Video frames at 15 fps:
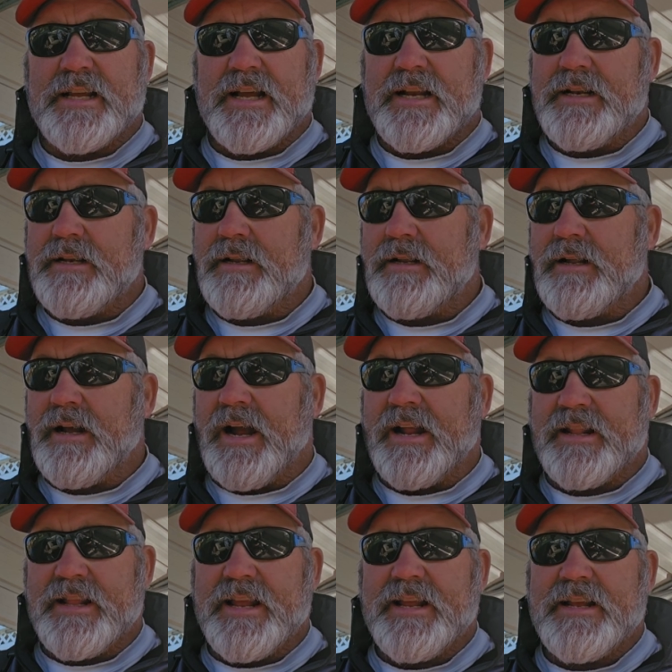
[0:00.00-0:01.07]
that I
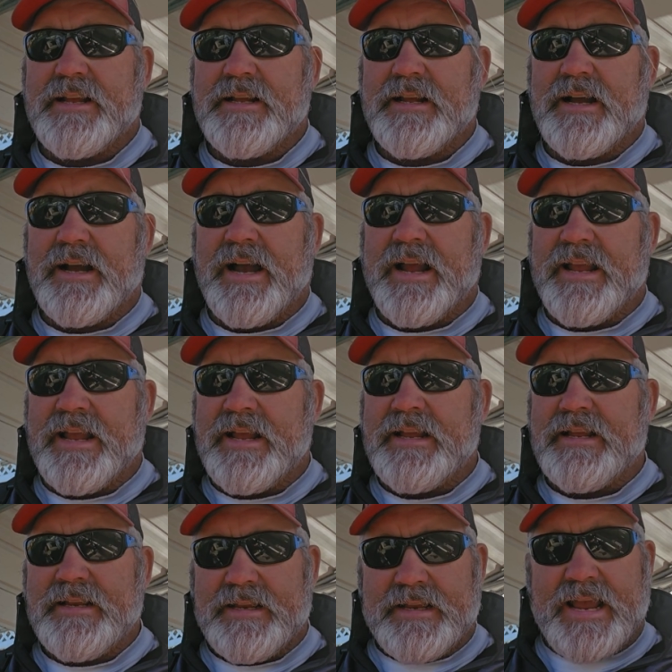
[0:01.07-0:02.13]
think I
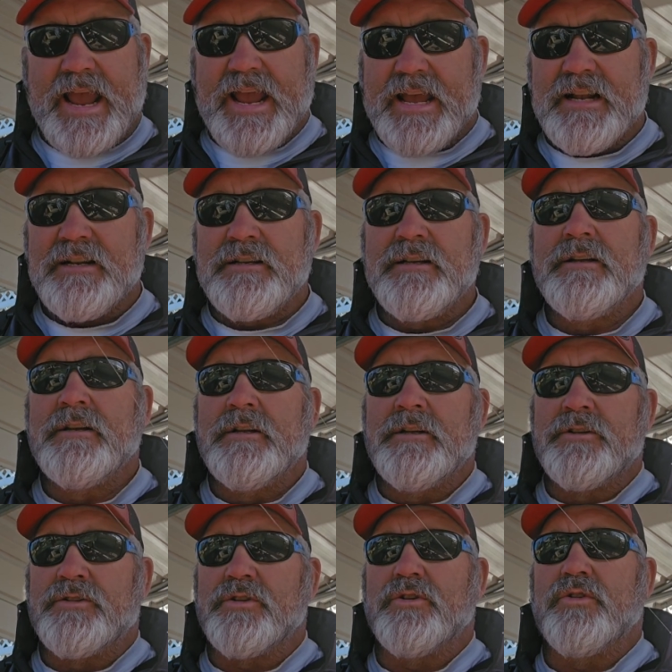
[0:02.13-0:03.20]
can.
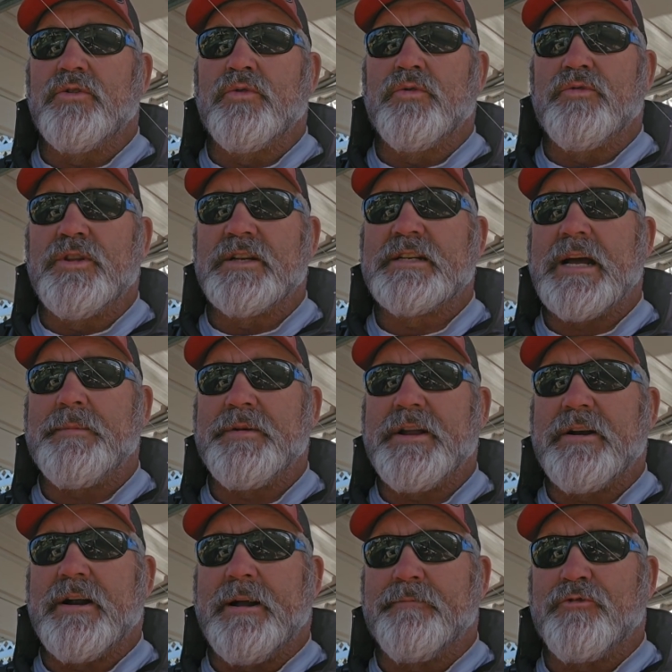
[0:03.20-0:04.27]
So this time of
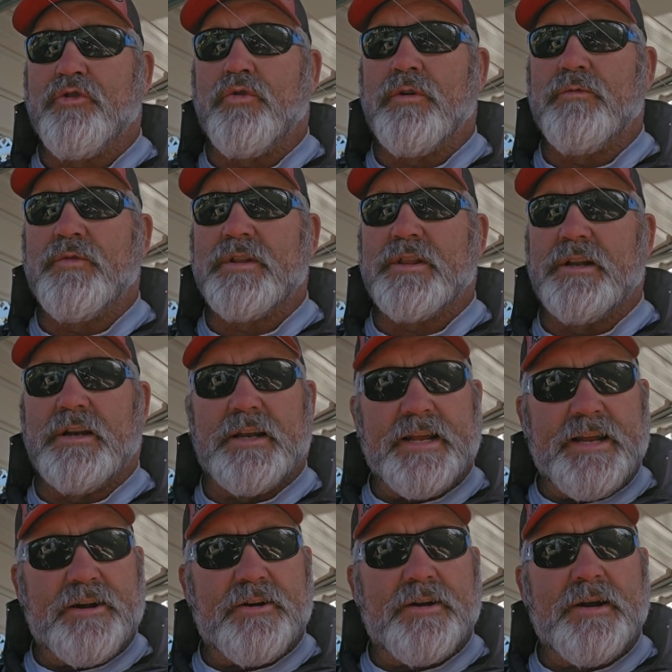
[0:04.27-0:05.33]
year, I'm going with a
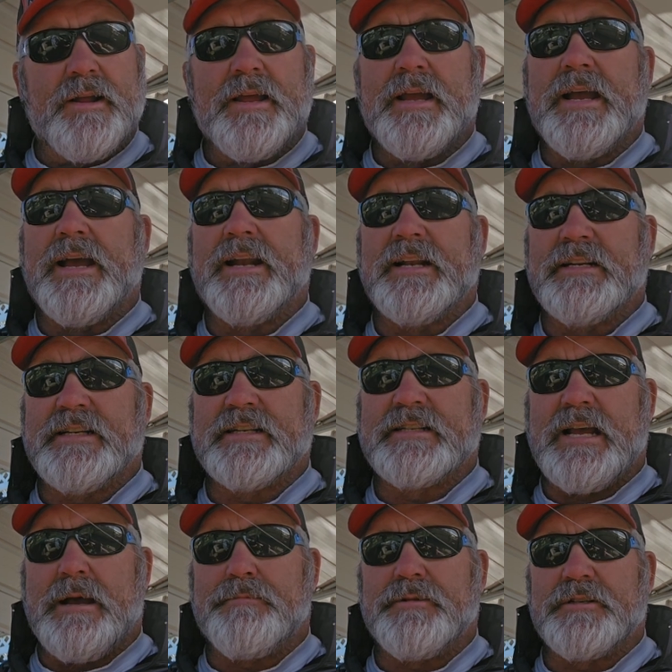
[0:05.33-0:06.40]
leader, and it
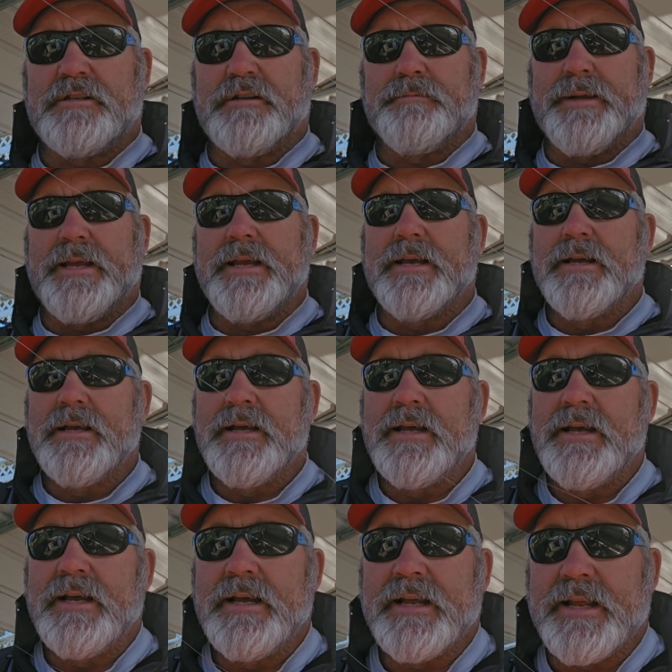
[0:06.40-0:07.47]
just happens to be,
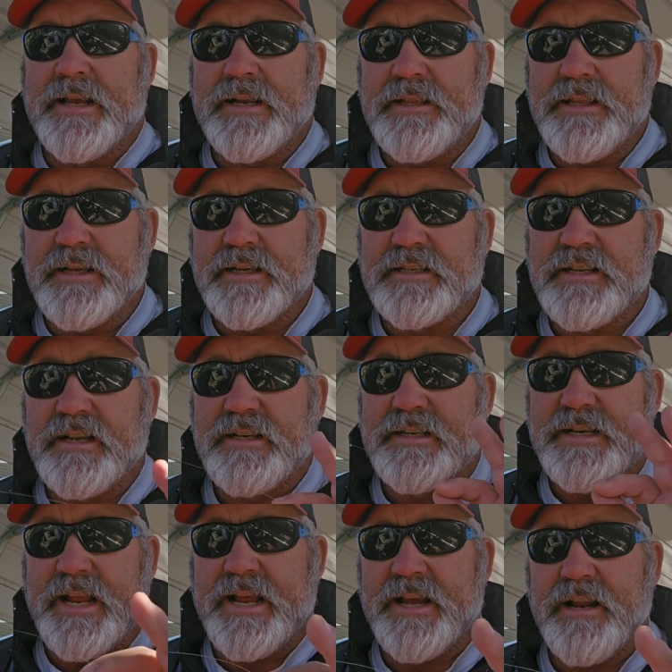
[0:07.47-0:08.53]
get this,
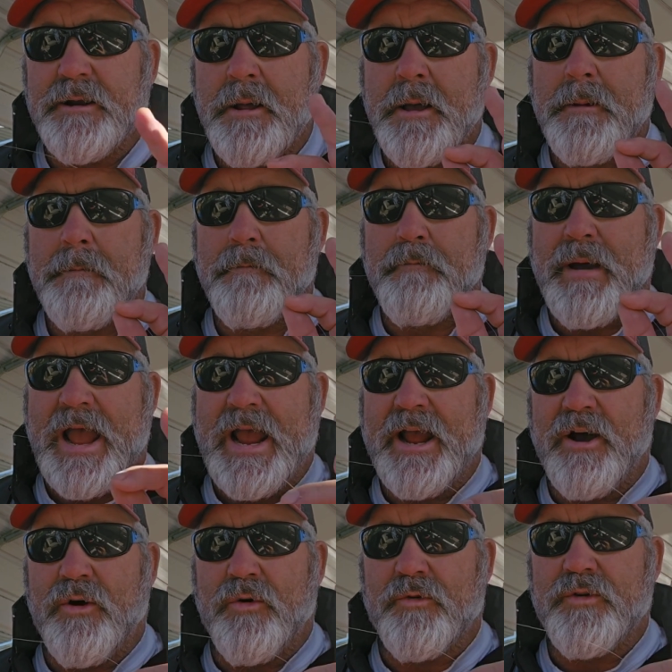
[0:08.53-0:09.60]

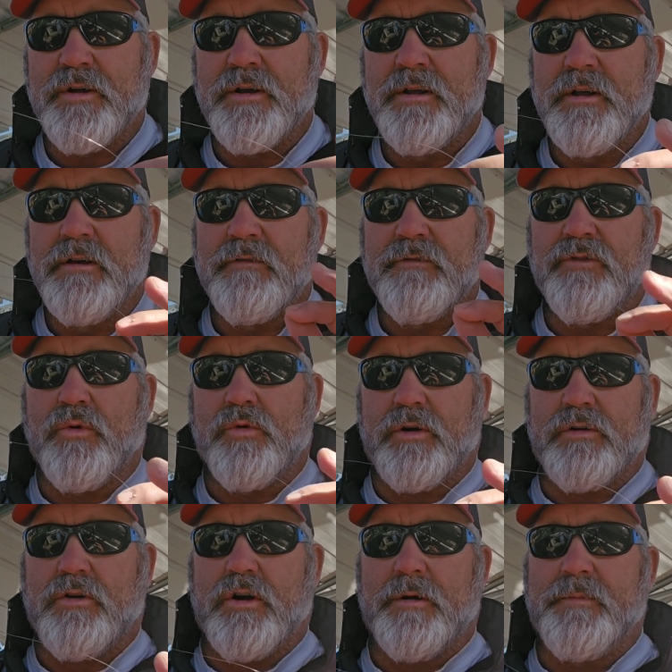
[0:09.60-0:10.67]
10-pound
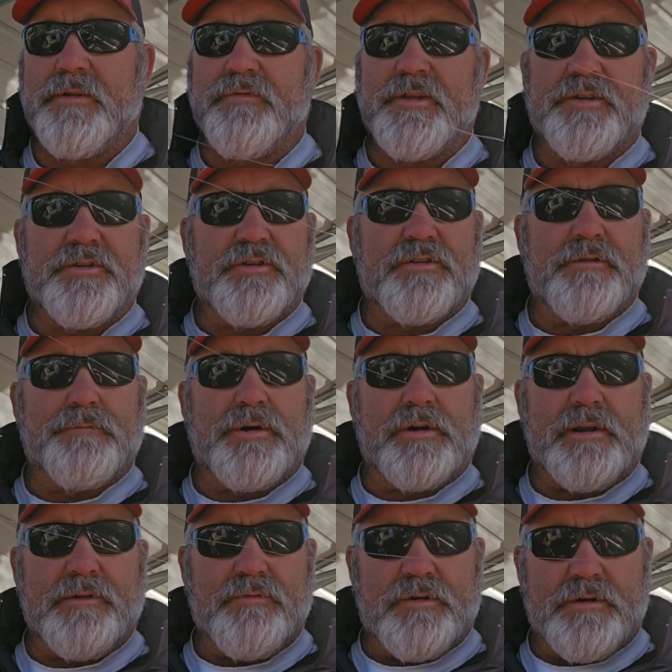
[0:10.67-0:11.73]
fluorocarbon. This is the
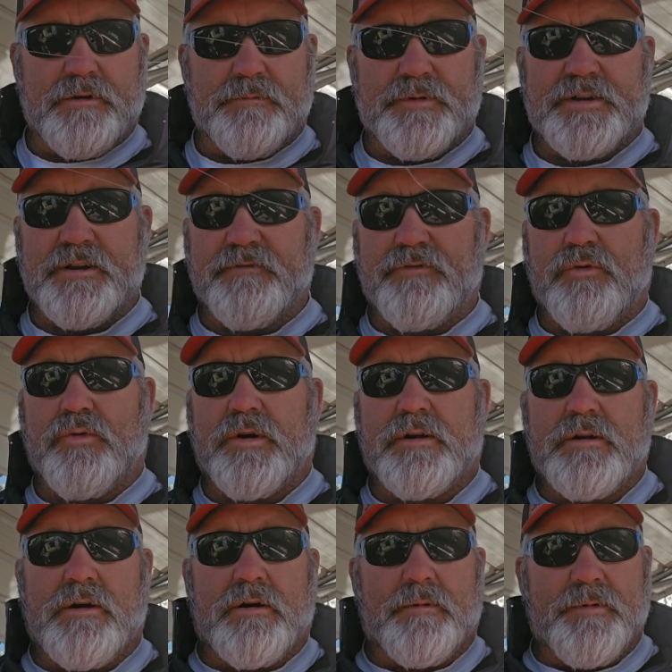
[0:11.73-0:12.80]
Berkeley 100%
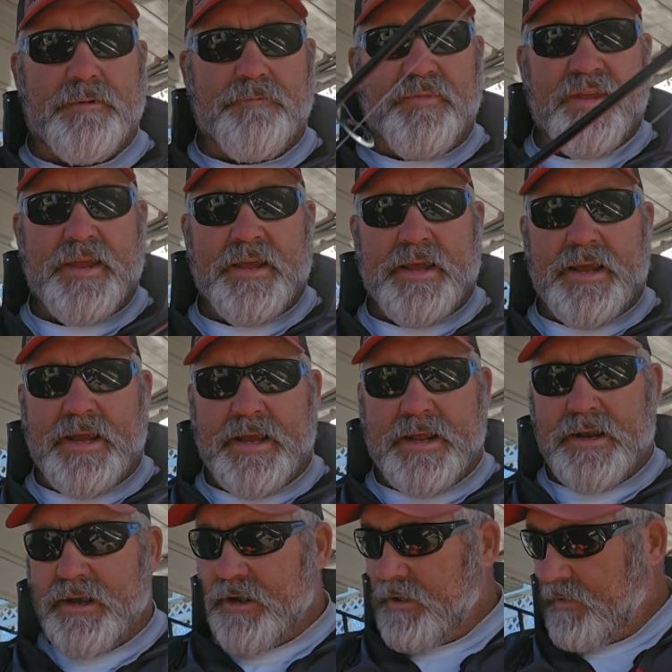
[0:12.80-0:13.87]
fluorocarbon,
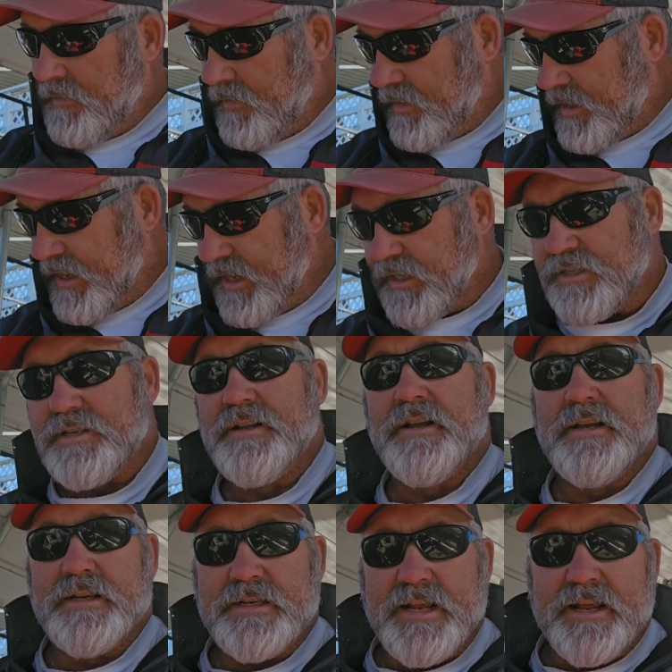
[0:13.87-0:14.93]
and yes,
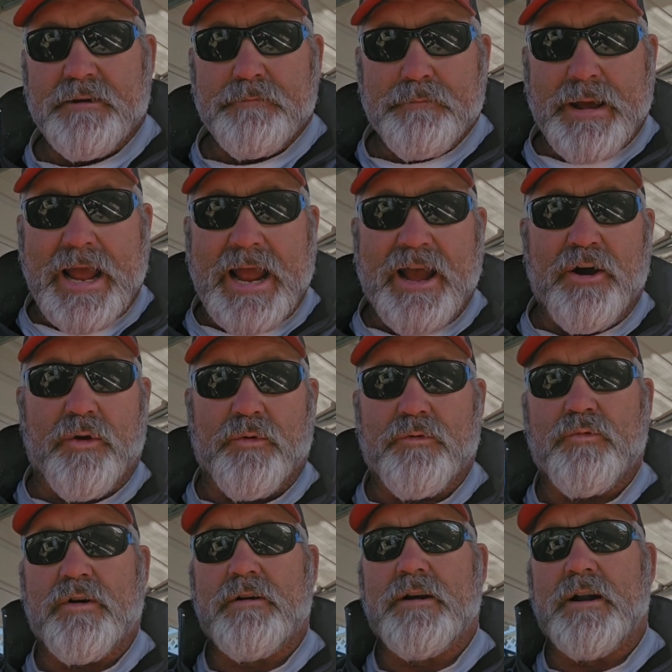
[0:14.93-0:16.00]
10
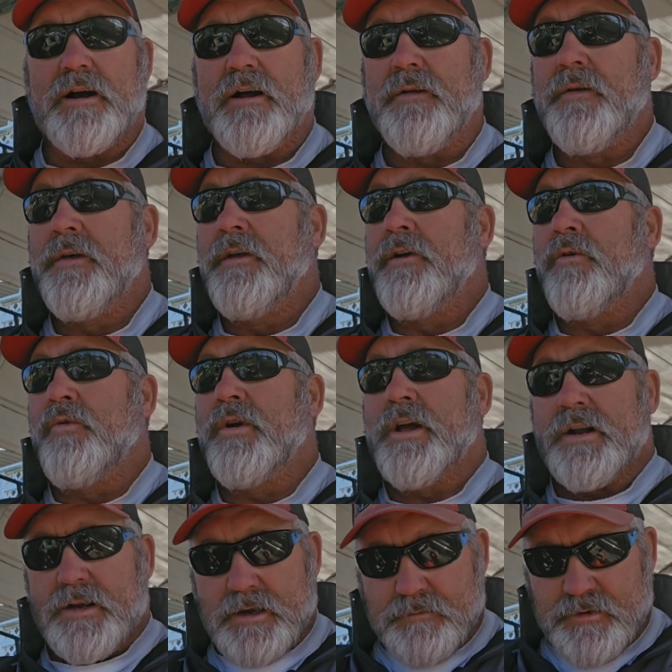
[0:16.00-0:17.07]
pound. We're
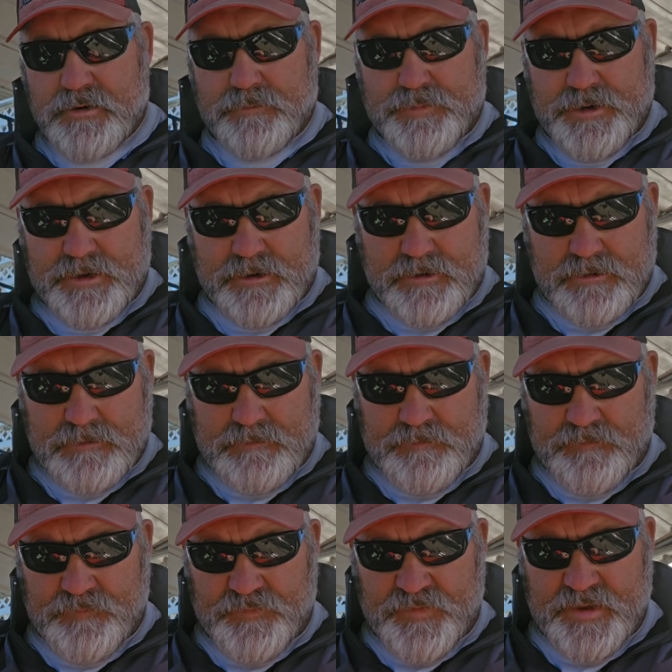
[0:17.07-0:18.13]
not coming up here
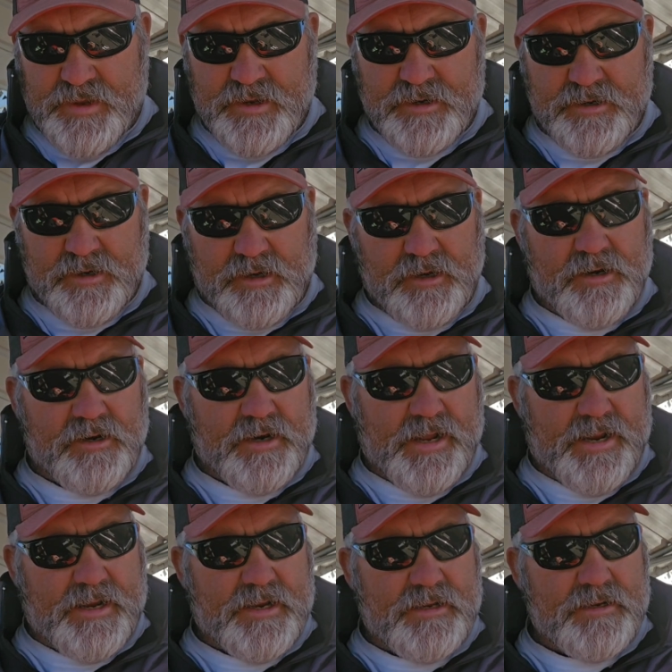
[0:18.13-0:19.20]
to
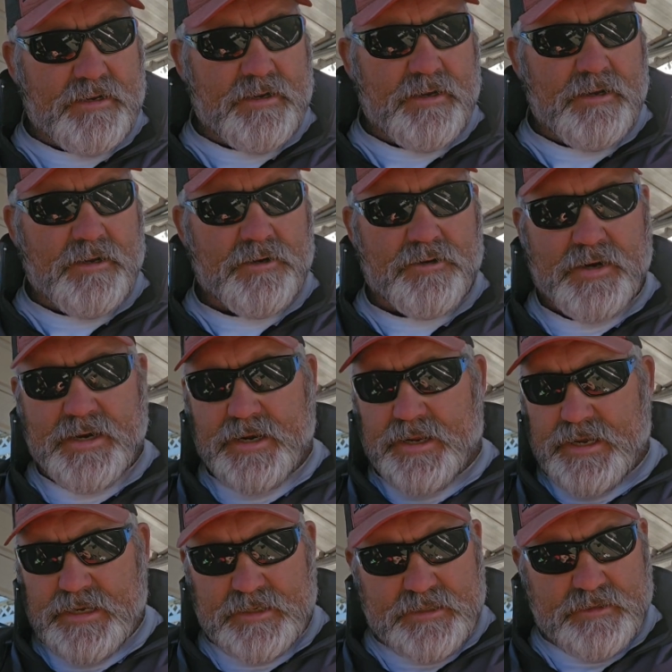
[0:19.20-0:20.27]
Clearlake trying to
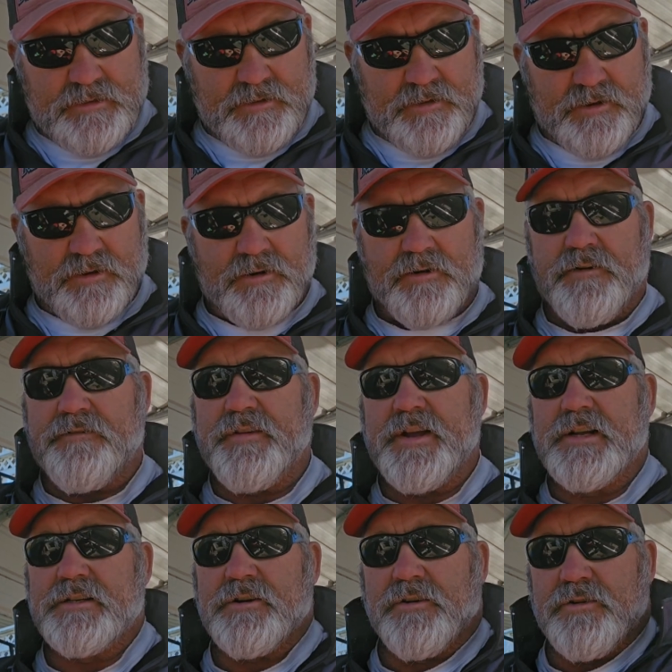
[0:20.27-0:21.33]
catch 100
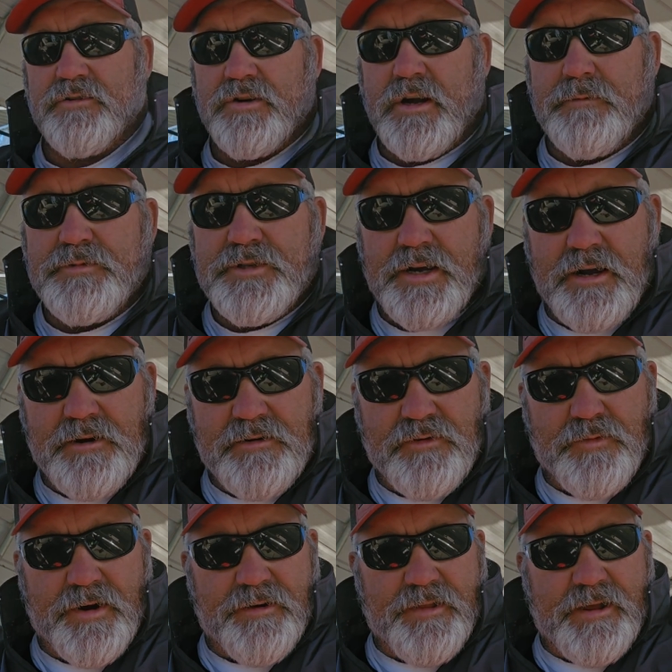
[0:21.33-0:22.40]
fish on a drop shot
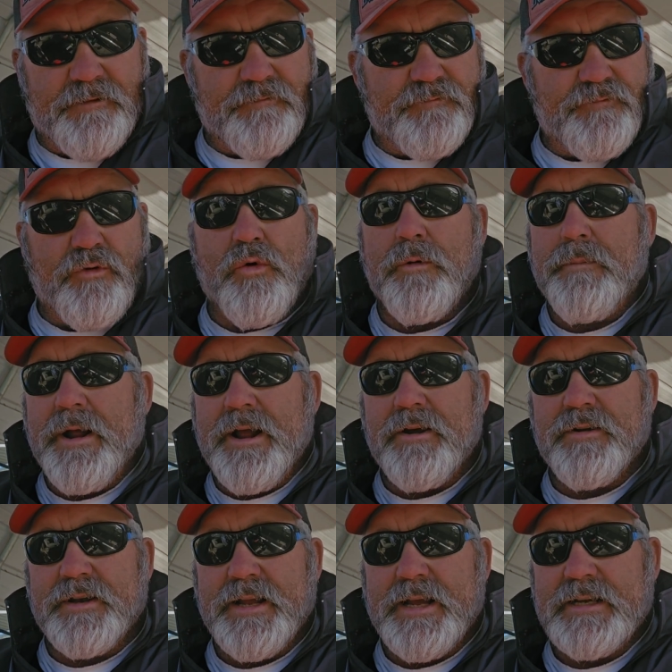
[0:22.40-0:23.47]
to where that
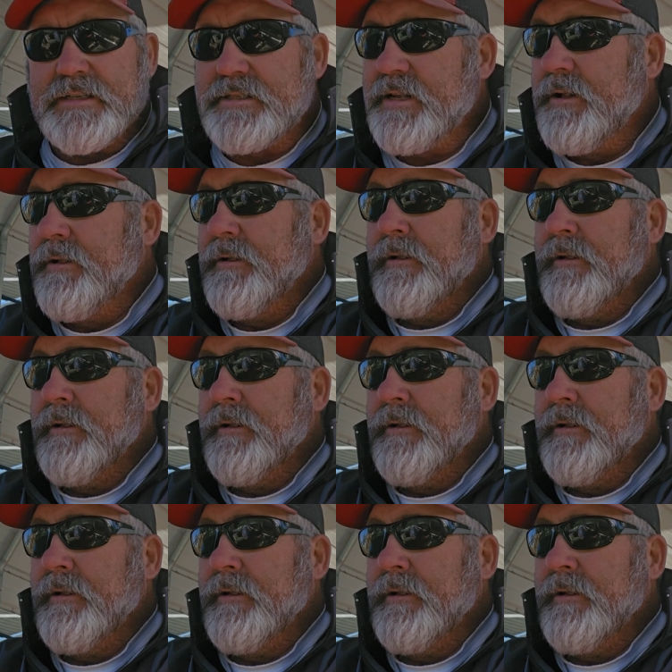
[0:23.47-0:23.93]
4-pound test